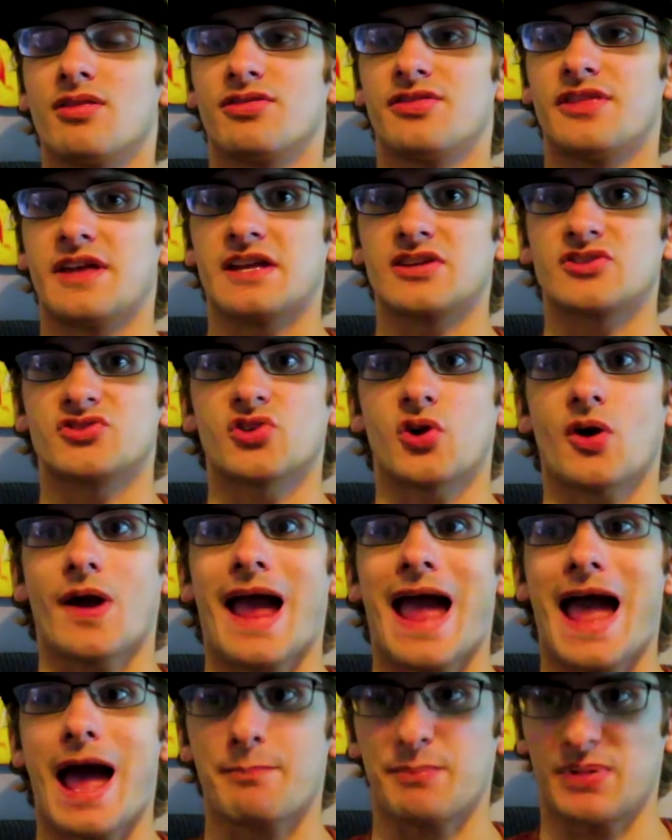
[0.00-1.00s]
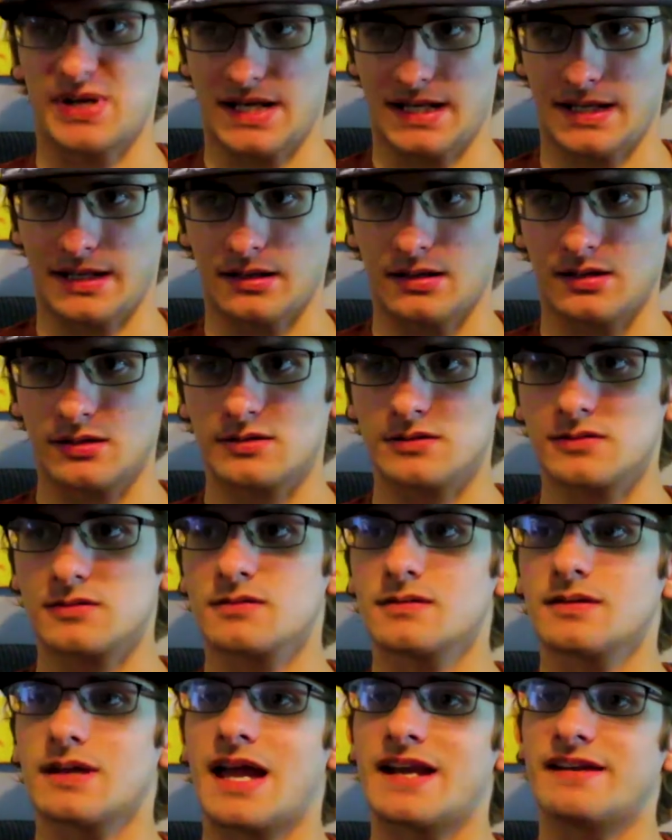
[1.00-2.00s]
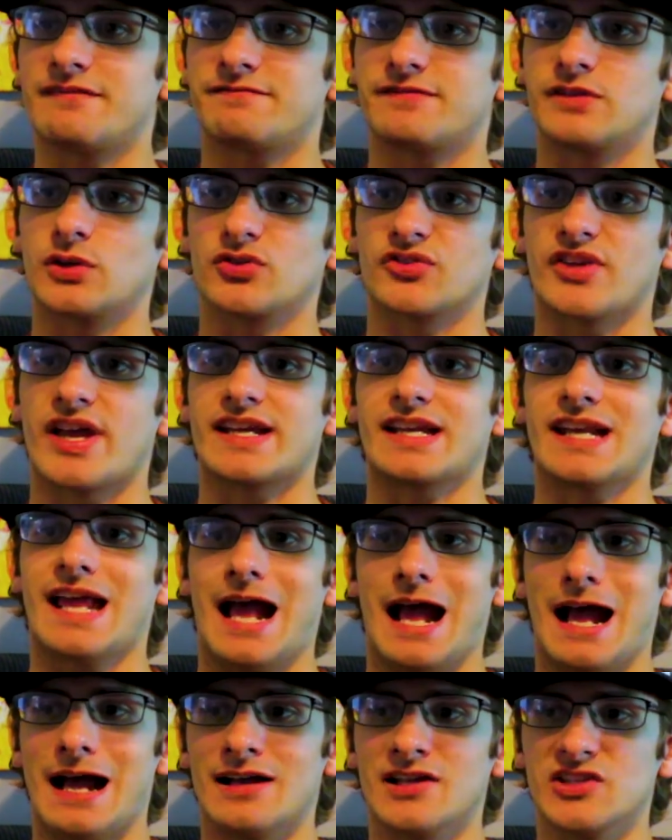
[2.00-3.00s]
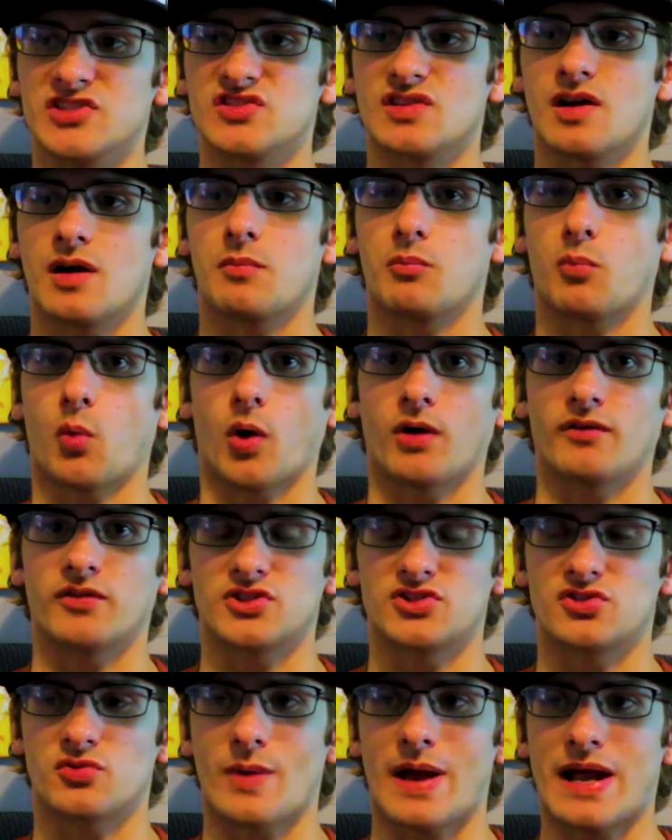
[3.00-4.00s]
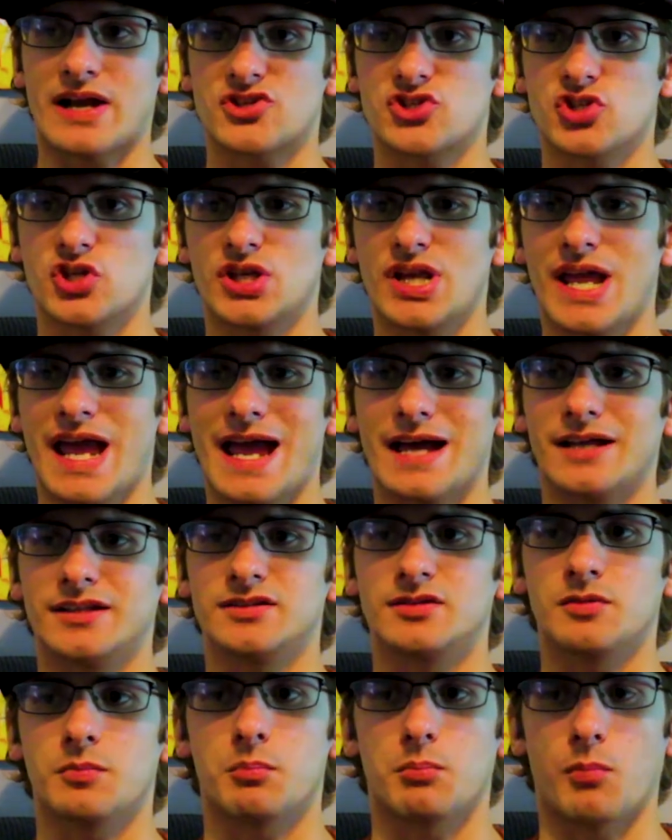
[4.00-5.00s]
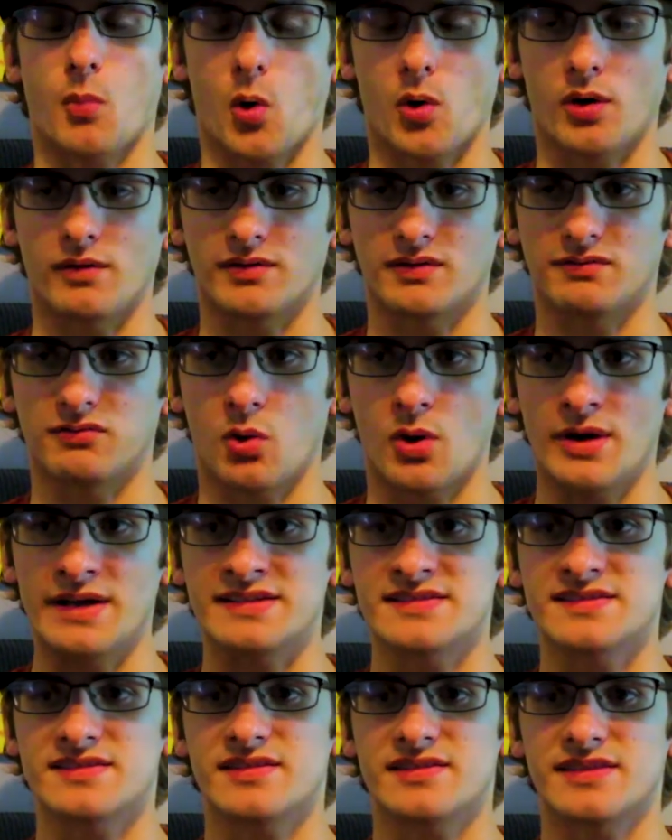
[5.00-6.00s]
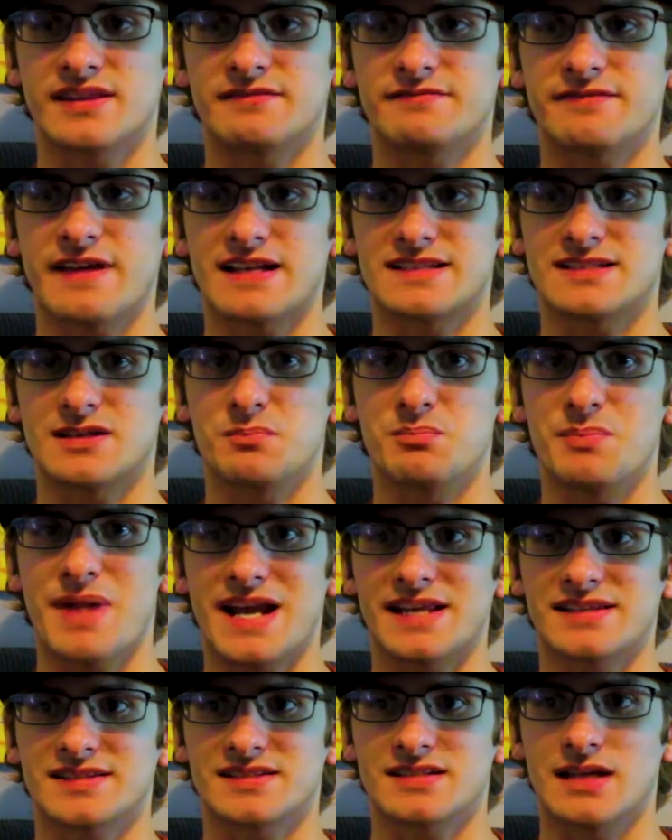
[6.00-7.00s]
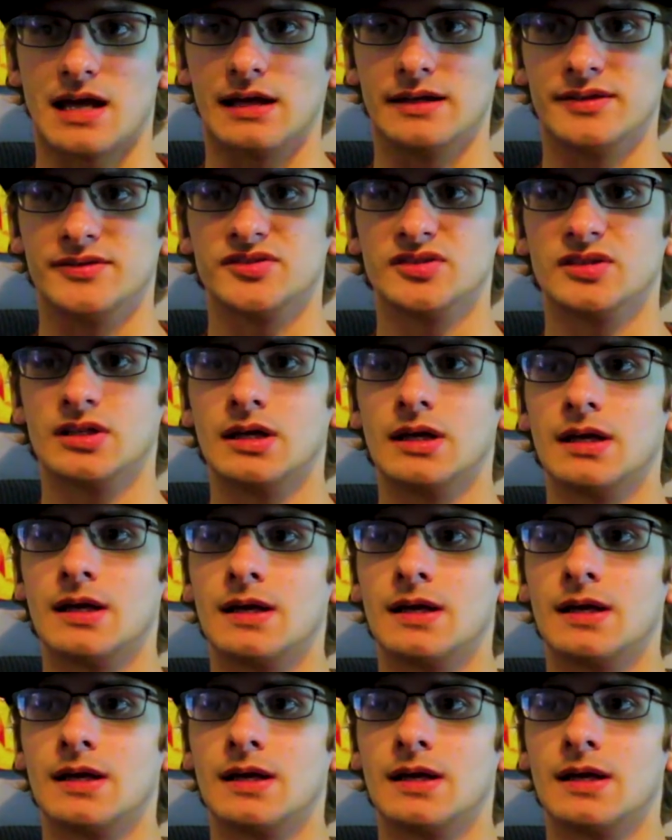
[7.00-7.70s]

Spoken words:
things are happening, and it feels like it has more of a direction and more of a voice than Phantom Menace does.